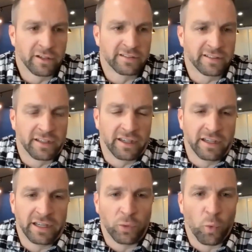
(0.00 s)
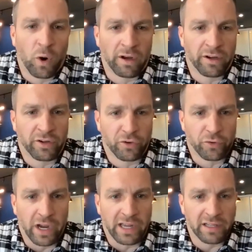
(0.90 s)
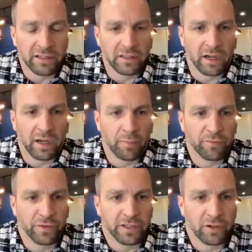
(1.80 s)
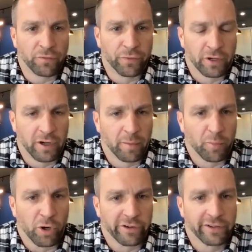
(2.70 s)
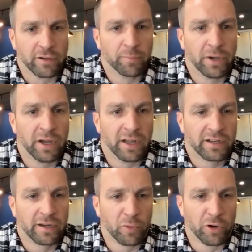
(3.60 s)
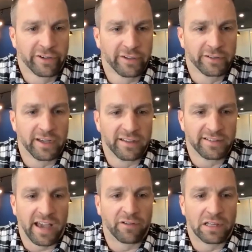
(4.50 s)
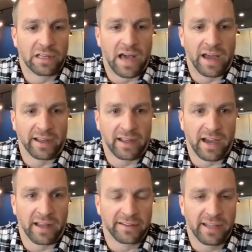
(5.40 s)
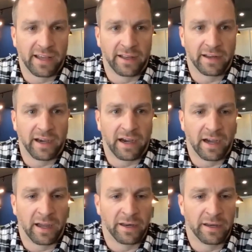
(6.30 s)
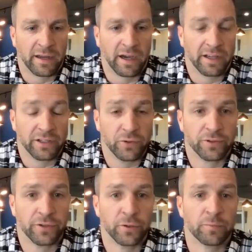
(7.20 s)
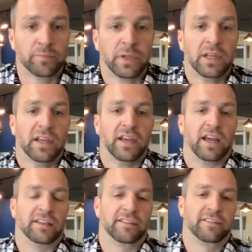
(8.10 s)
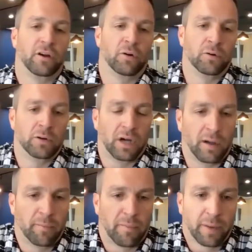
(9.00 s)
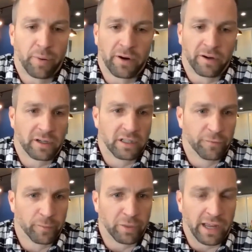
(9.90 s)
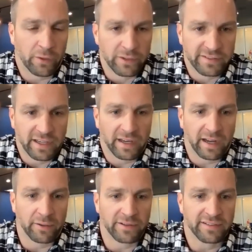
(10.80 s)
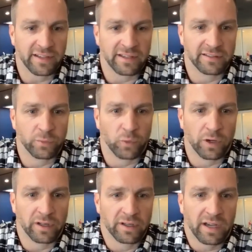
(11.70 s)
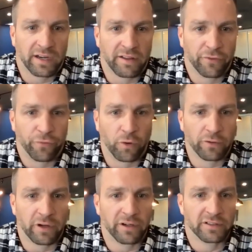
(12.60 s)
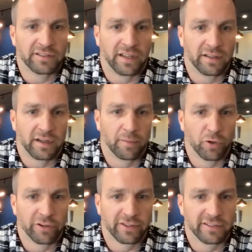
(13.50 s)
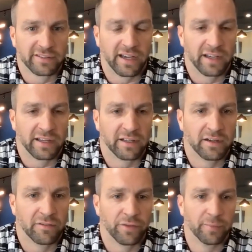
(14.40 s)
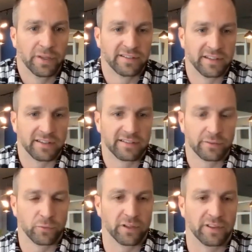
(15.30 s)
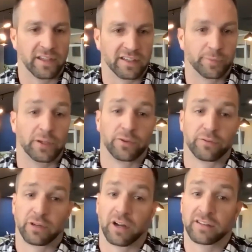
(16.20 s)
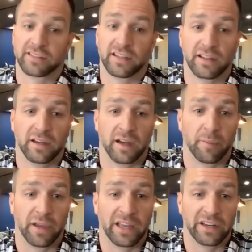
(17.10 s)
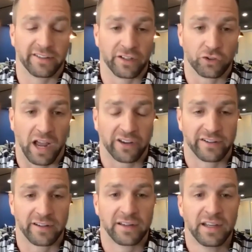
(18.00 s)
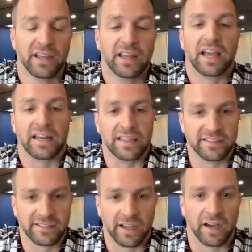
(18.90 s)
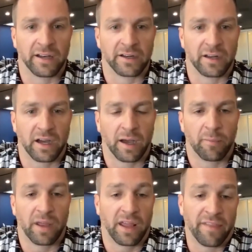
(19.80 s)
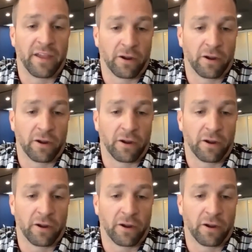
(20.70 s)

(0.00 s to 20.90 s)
isn't any one great video for commercial, but commercial does have a lot of content on YouTube. And so my partner, Clifford Blankwissett, I would say is one of kind of the forerunners on the commercial side of the business with eXp with regards to agent attraction. And he's done, and